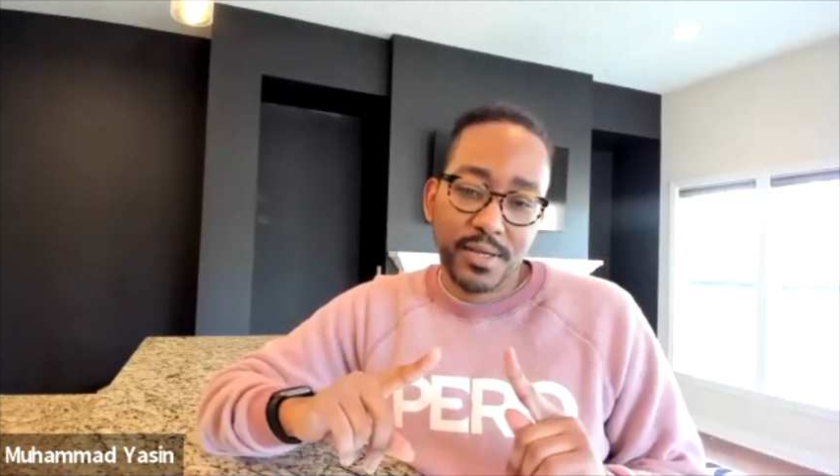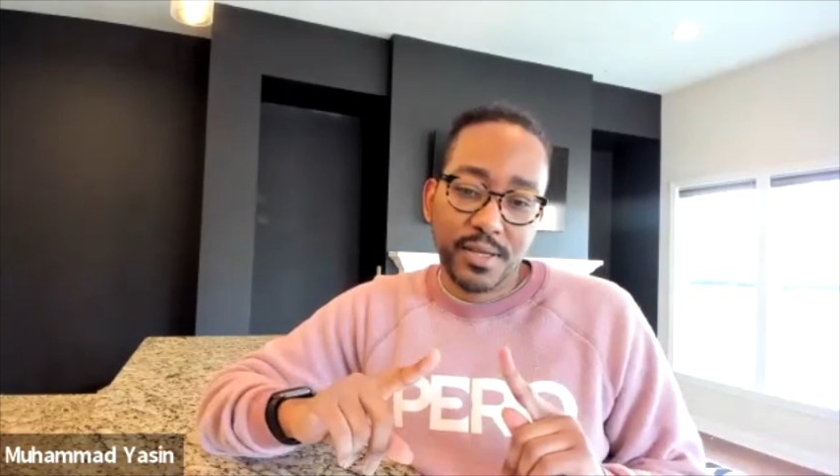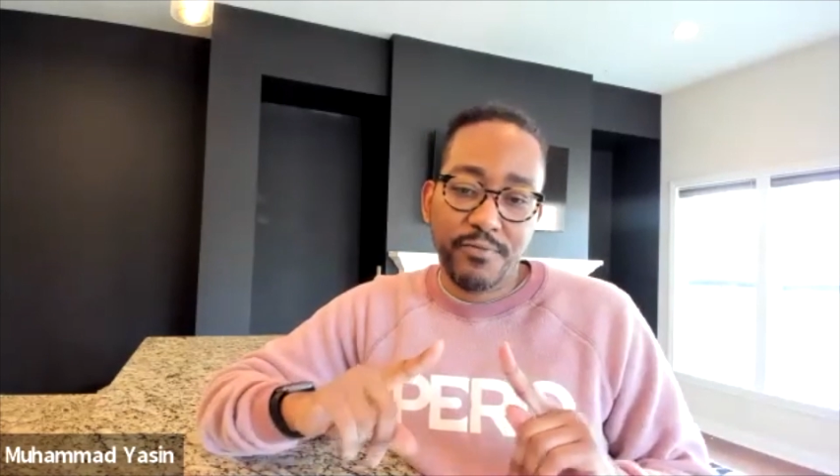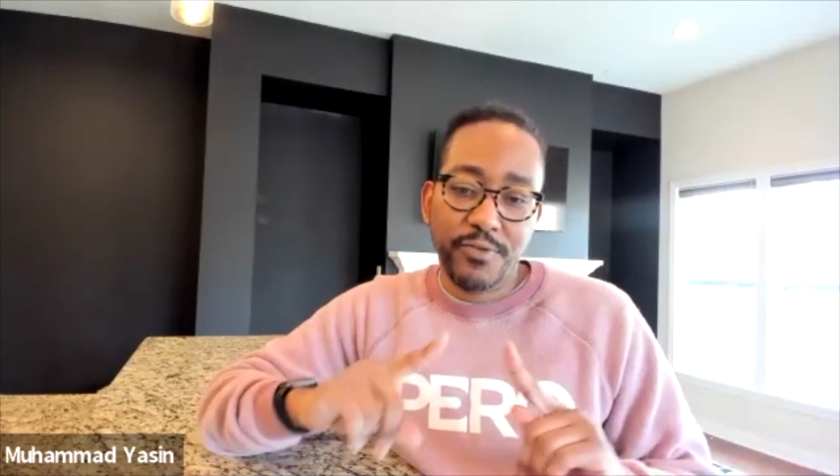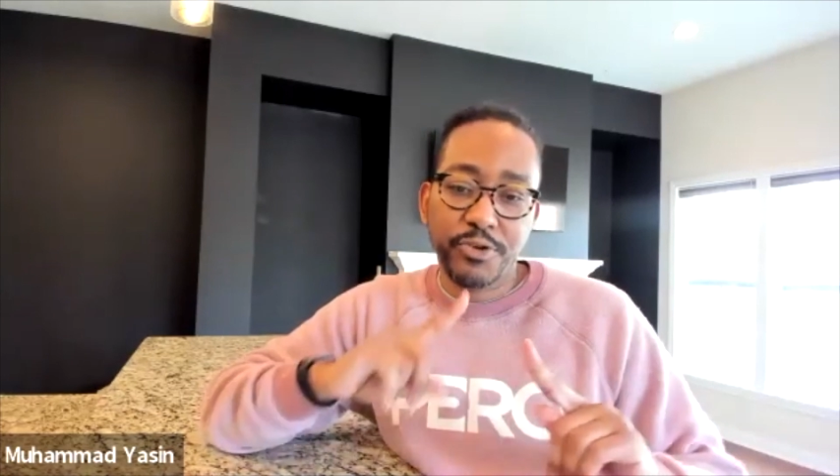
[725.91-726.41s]

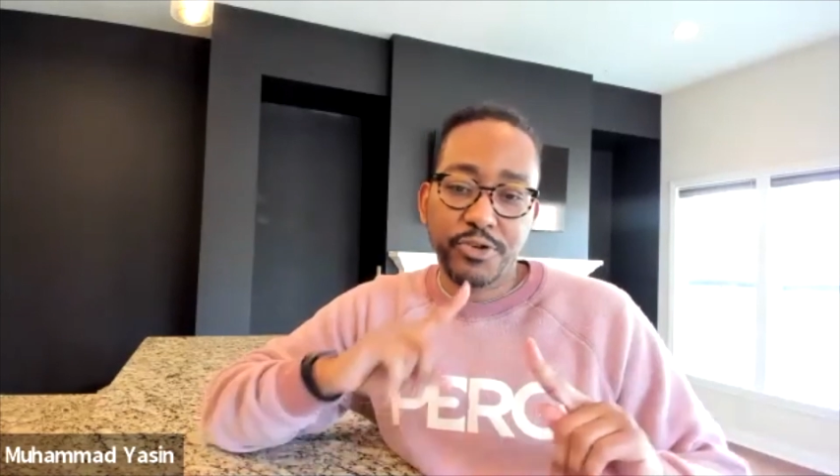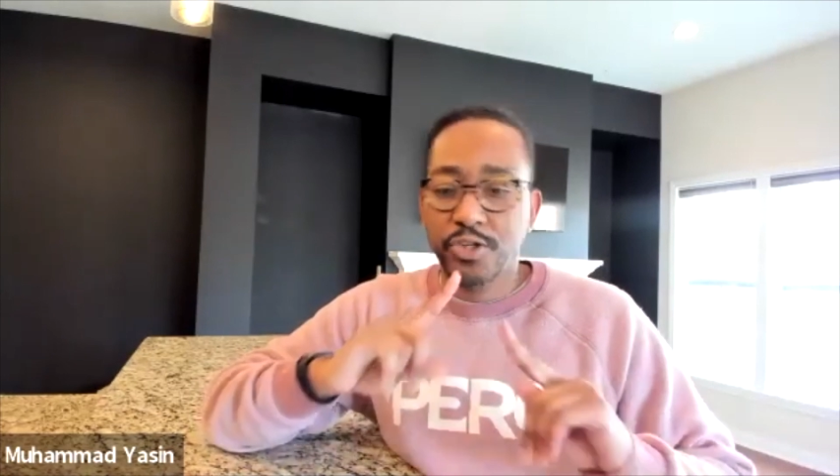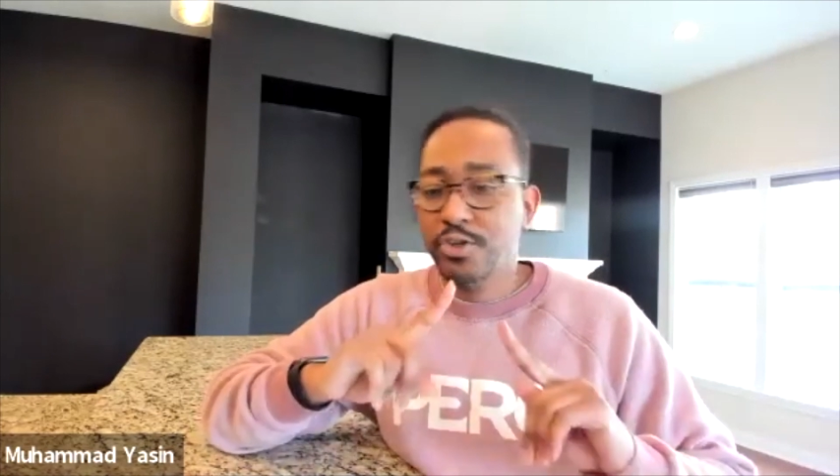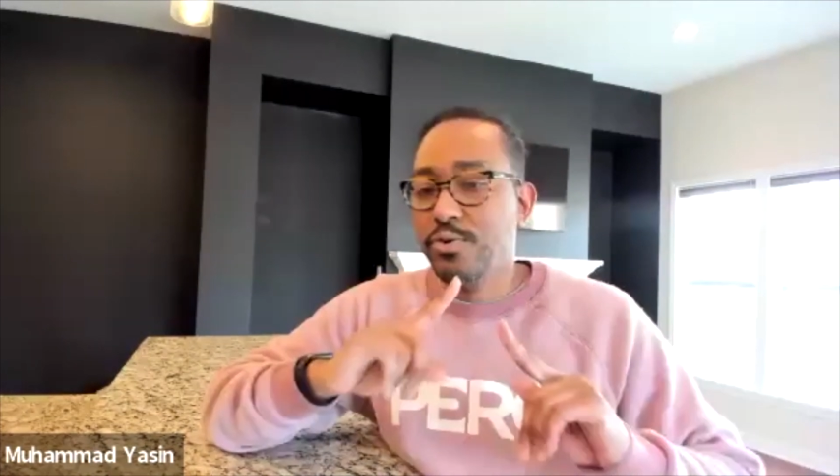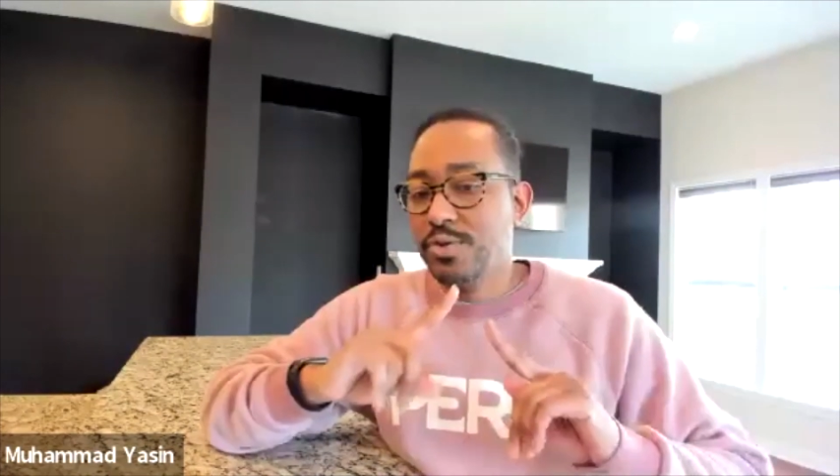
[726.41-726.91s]
if you're
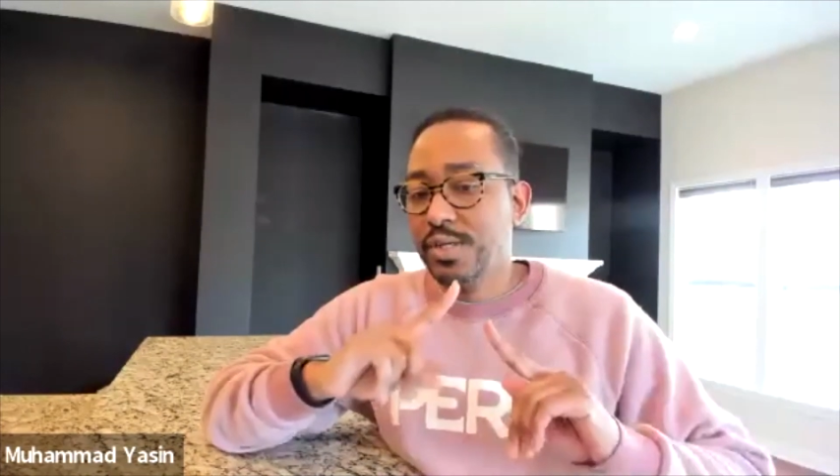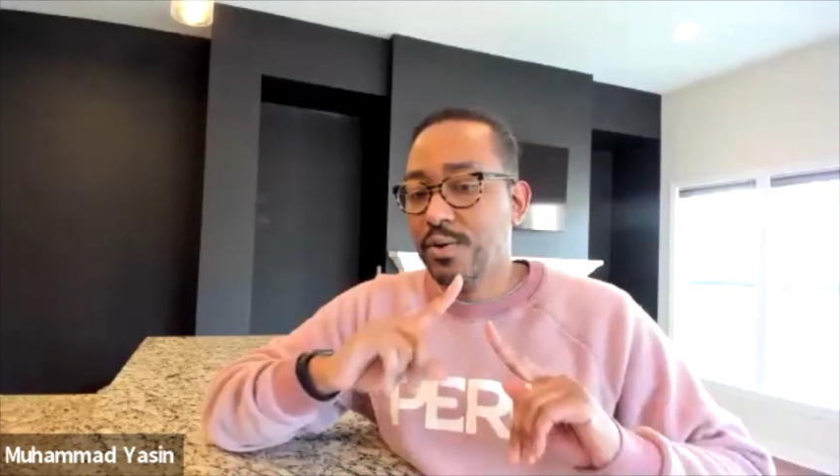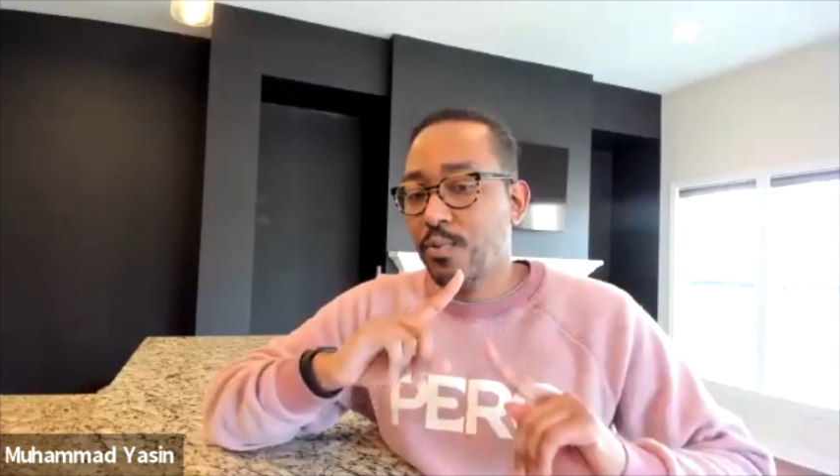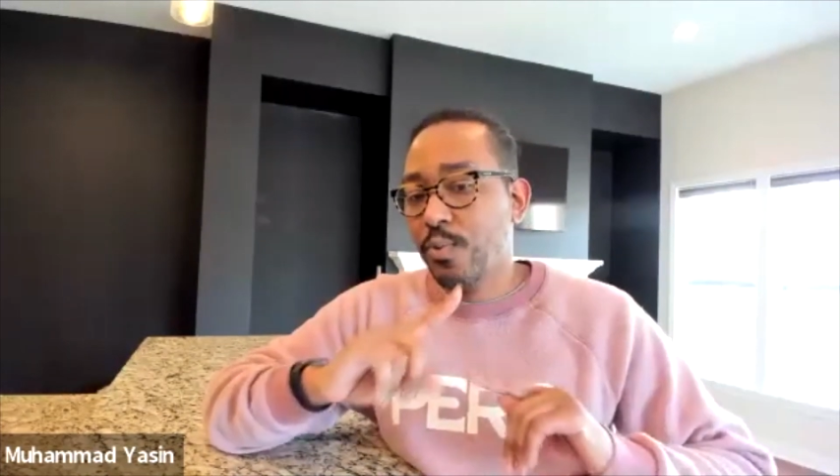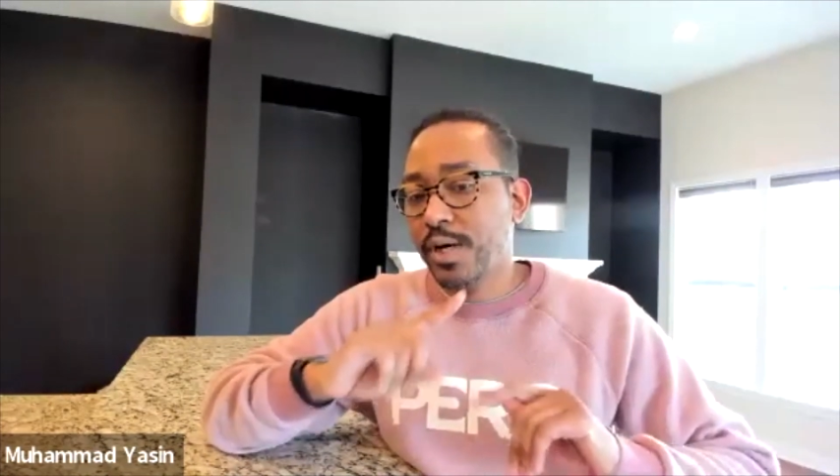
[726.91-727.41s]

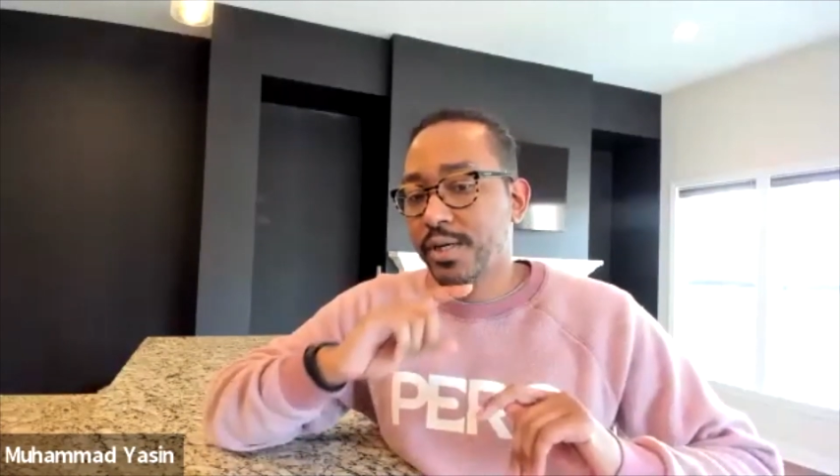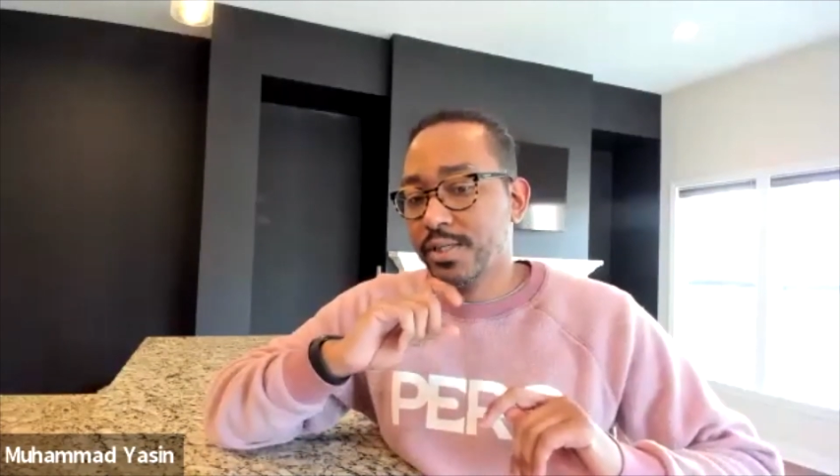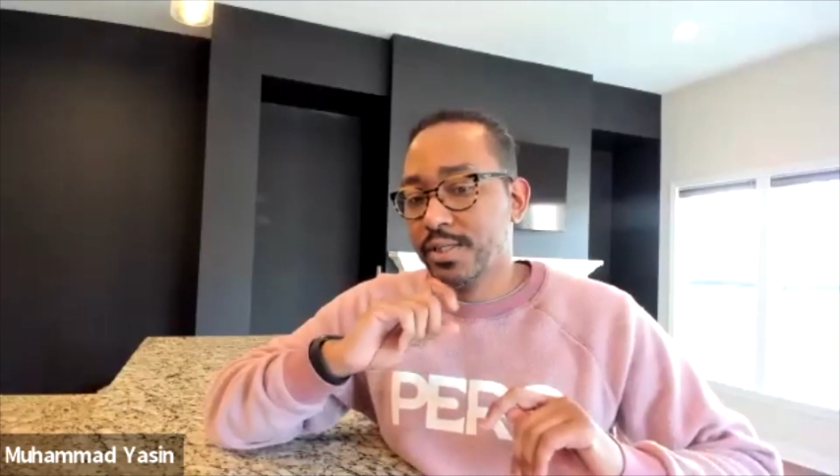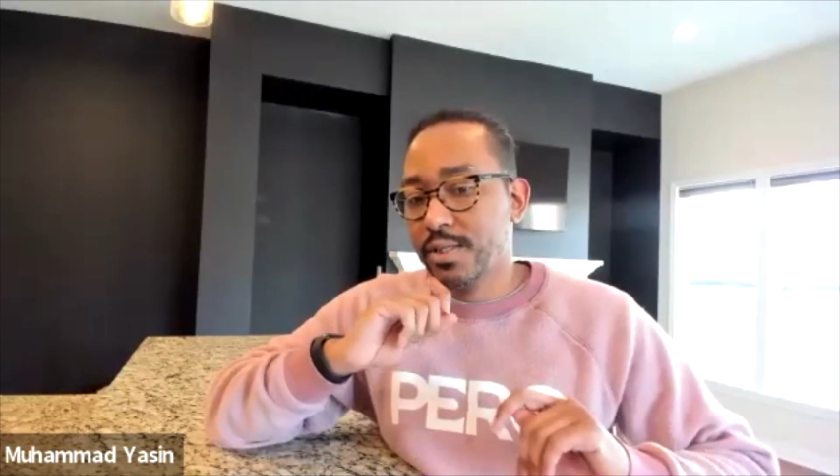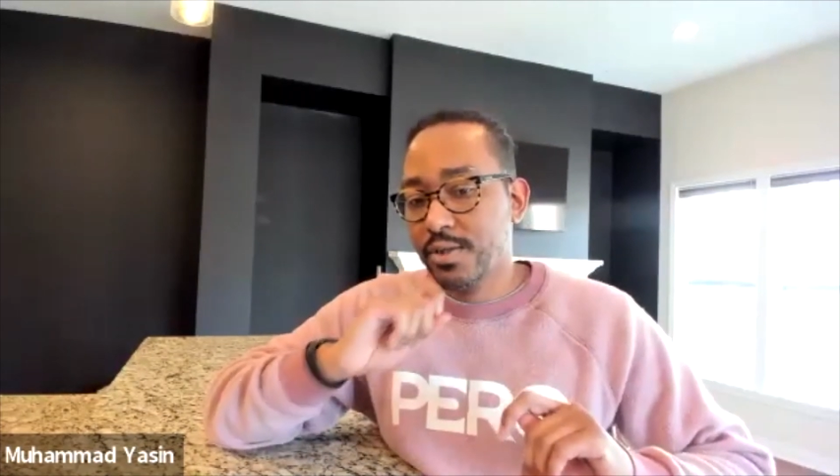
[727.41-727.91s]
choosing one to
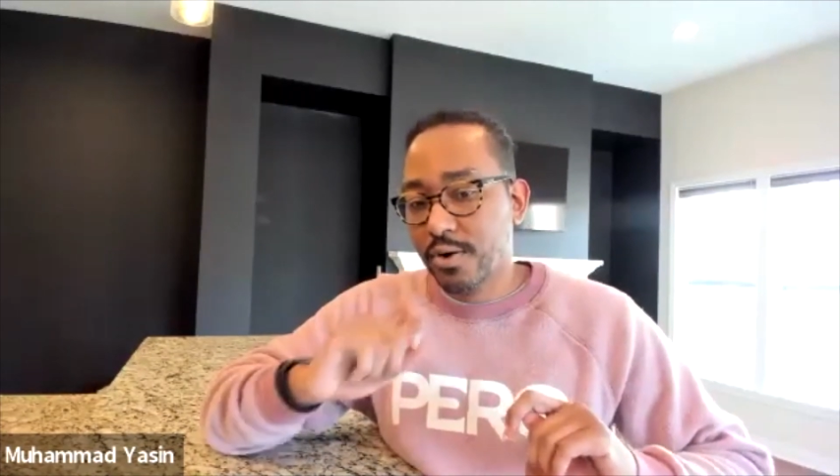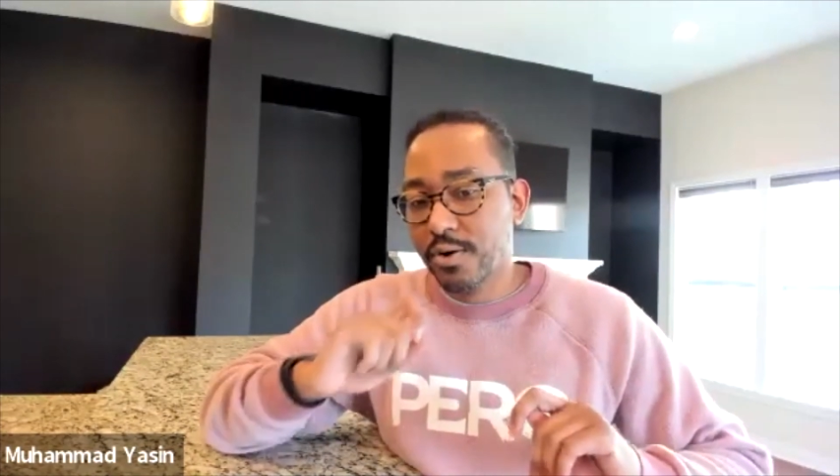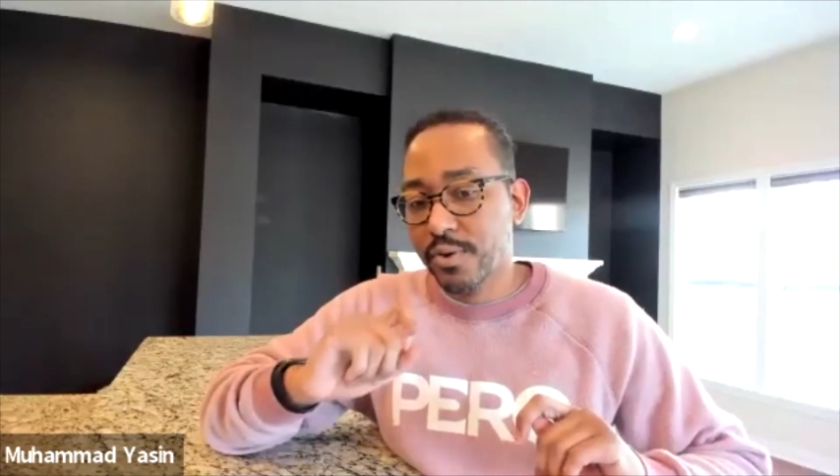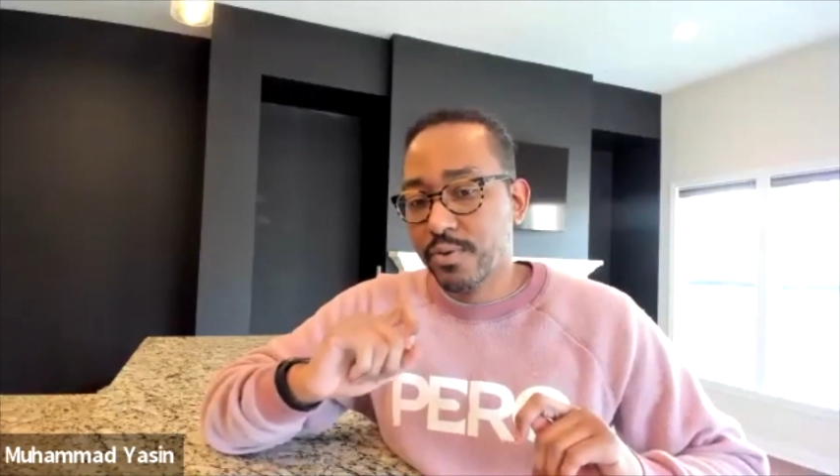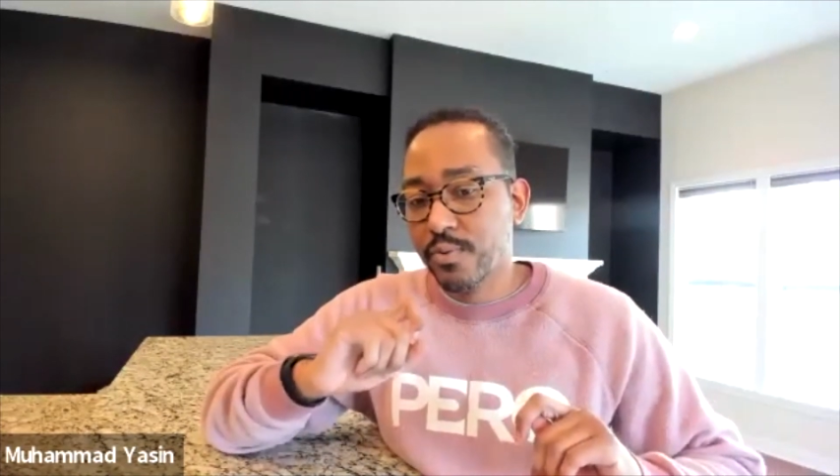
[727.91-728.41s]
start
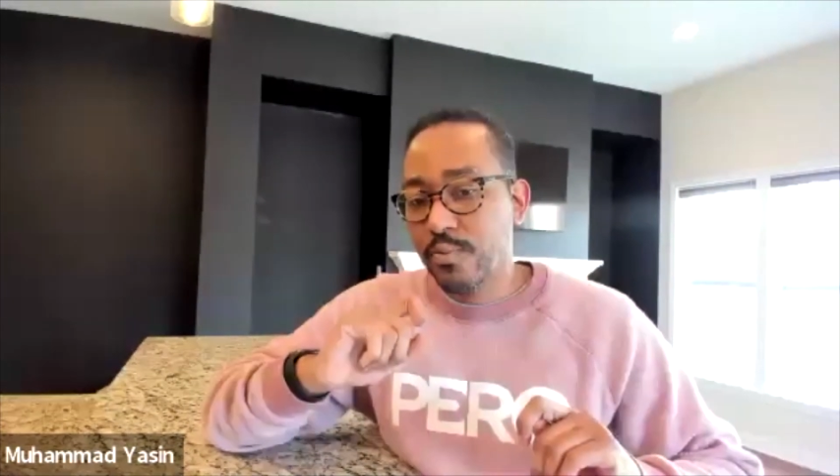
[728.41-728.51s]
with,